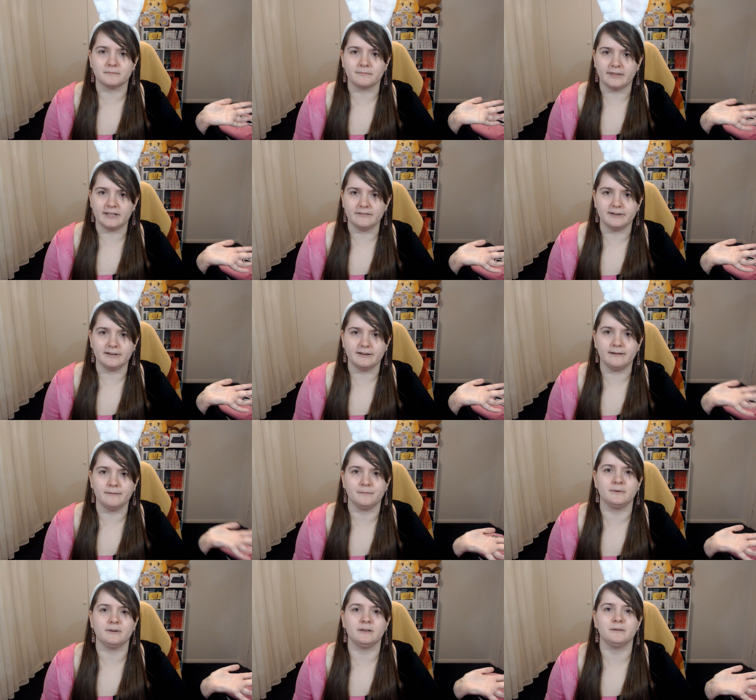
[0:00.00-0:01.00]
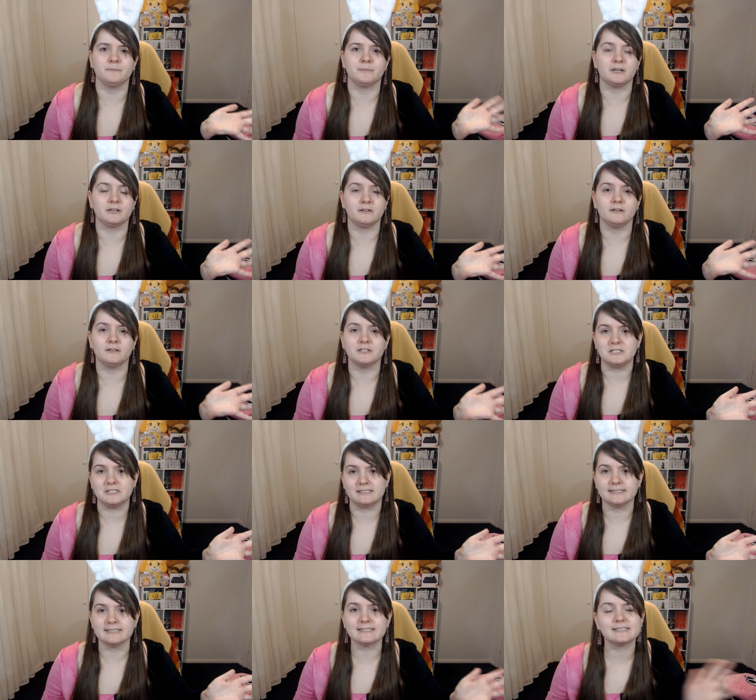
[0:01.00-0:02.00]
even acknowledge
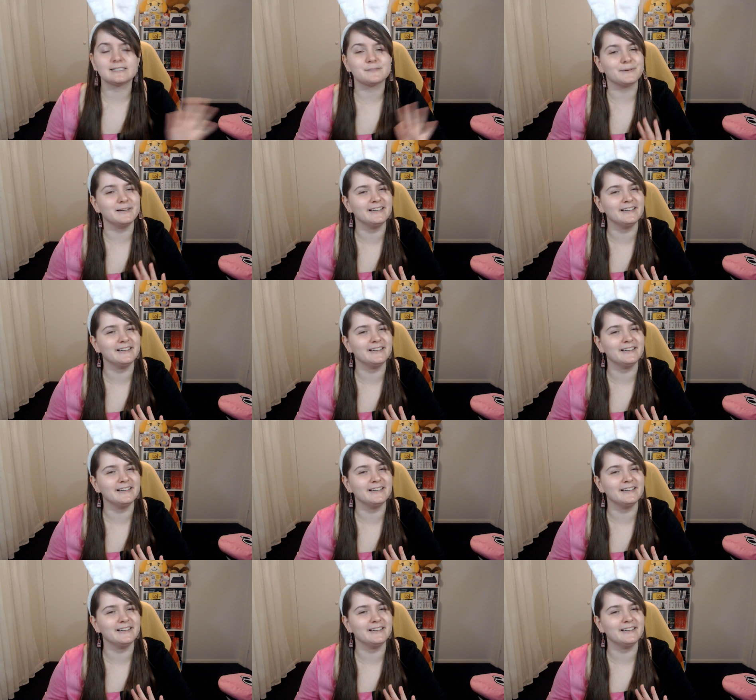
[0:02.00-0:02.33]
exist.